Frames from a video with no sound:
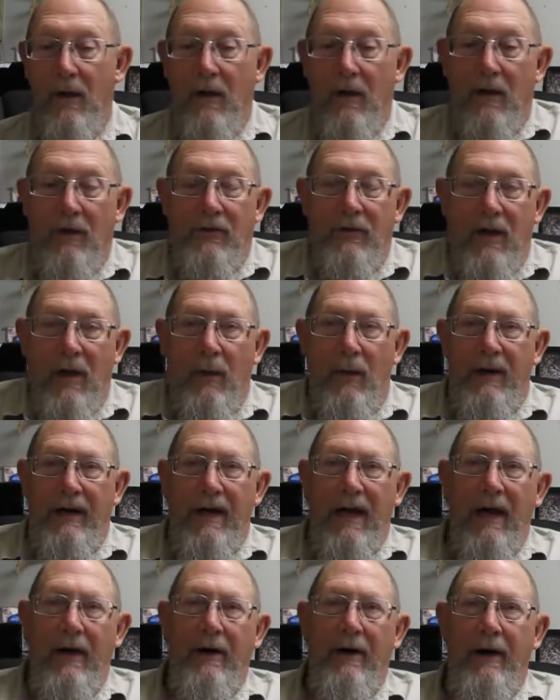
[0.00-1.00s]
so I went
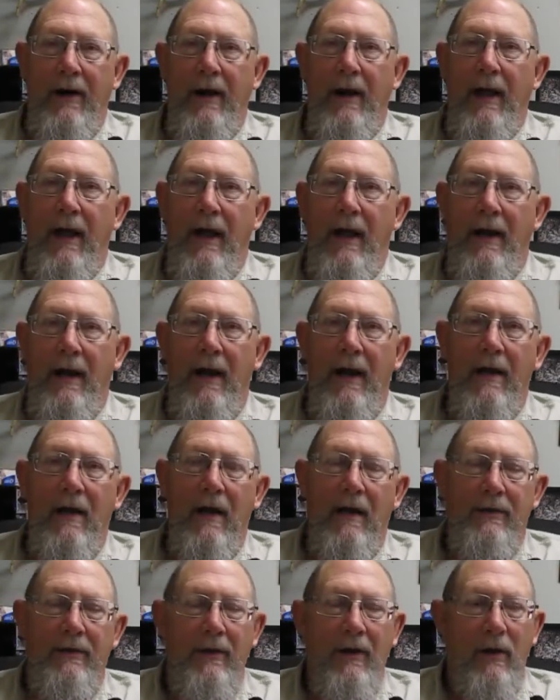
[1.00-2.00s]
down there today and I
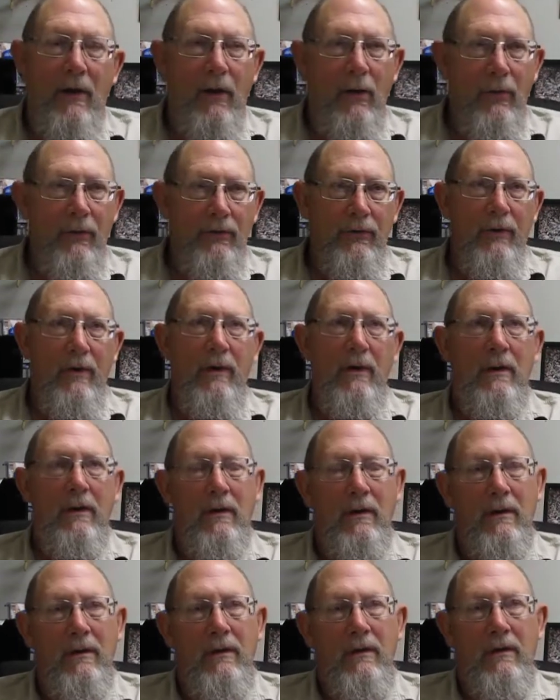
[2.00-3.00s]
cut those
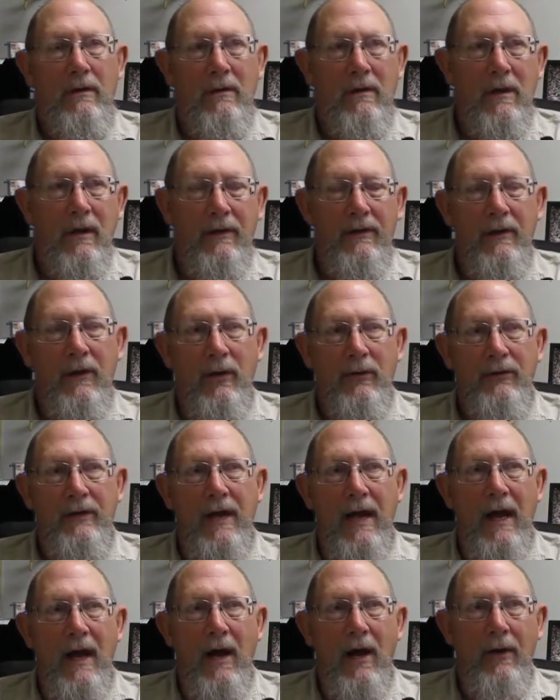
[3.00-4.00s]

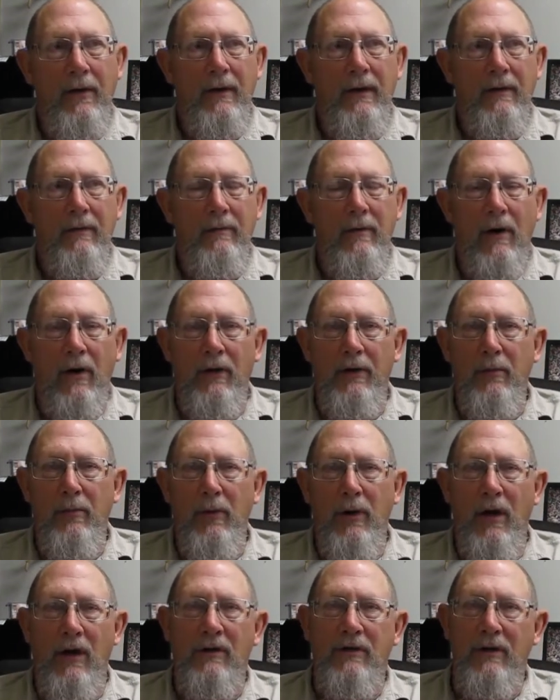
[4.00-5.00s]
down and hauled the
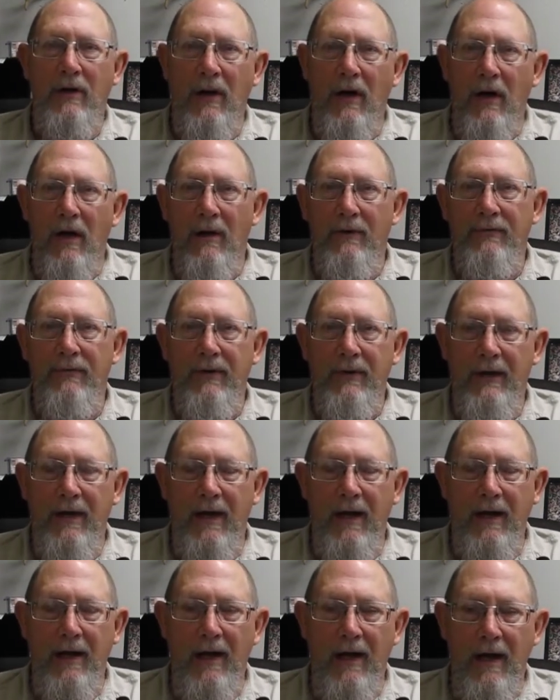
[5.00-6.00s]
brush off, and
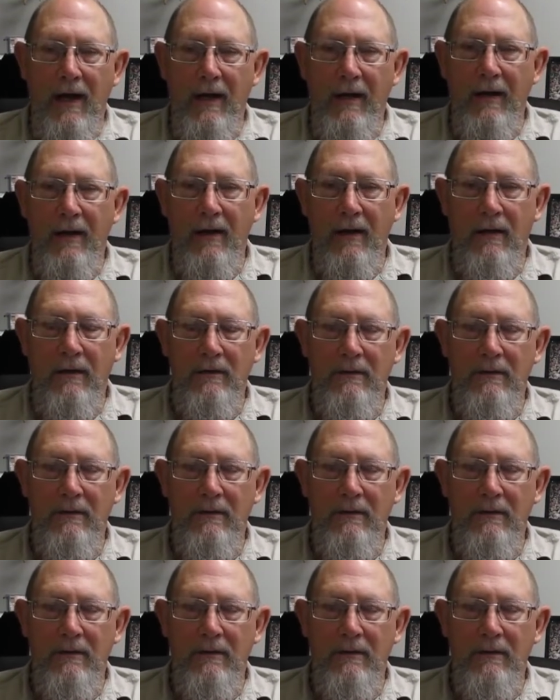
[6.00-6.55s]
then I